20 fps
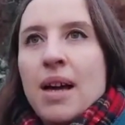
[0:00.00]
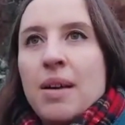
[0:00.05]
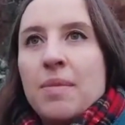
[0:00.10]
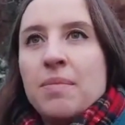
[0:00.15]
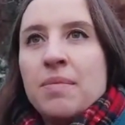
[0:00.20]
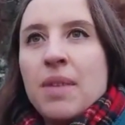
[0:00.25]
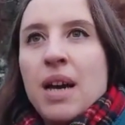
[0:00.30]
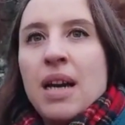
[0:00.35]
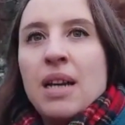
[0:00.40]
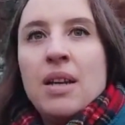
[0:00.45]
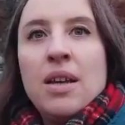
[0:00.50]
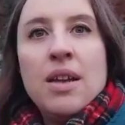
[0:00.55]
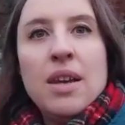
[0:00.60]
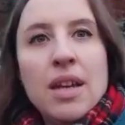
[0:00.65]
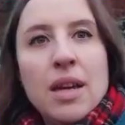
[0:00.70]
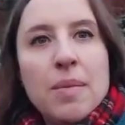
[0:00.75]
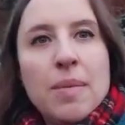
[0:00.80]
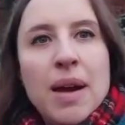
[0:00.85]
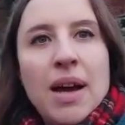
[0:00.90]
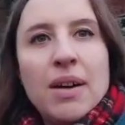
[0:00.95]
and
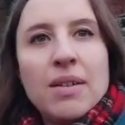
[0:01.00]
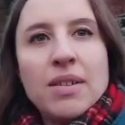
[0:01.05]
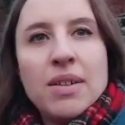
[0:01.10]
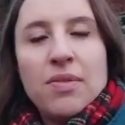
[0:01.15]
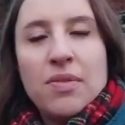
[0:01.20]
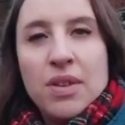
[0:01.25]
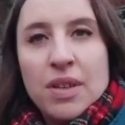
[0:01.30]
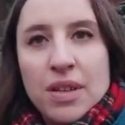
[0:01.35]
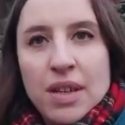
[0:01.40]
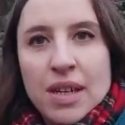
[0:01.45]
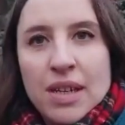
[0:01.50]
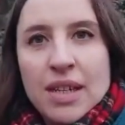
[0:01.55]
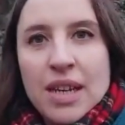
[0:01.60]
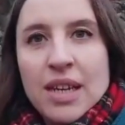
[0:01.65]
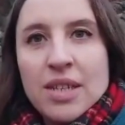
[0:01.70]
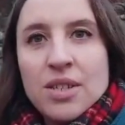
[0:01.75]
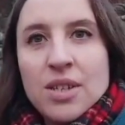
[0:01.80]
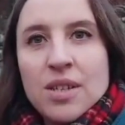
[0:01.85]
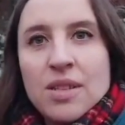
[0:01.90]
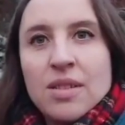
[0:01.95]
learning about different
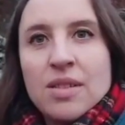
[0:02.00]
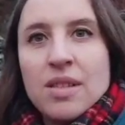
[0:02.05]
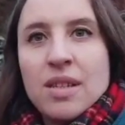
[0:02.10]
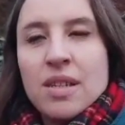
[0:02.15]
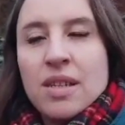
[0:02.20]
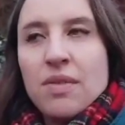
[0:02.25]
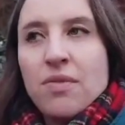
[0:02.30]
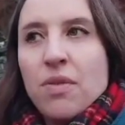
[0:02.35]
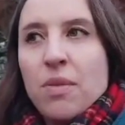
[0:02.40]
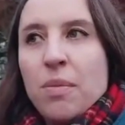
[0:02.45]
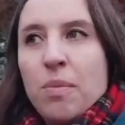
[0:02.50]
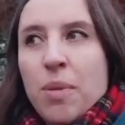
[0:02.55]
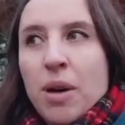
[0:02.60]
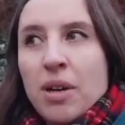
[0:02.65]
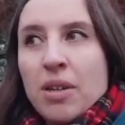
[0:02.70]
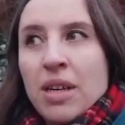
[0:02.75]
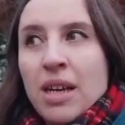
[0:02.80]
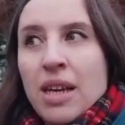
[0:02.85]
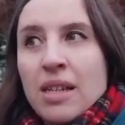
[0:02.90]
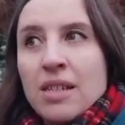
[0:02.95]
conditions and different
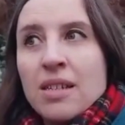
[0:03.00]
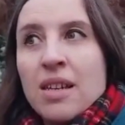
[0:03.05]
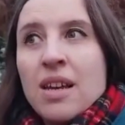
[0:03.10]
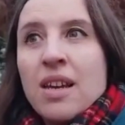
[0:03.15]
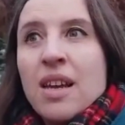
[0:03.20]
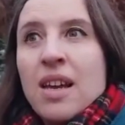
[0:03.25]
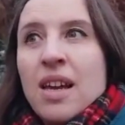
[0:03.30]
bodies.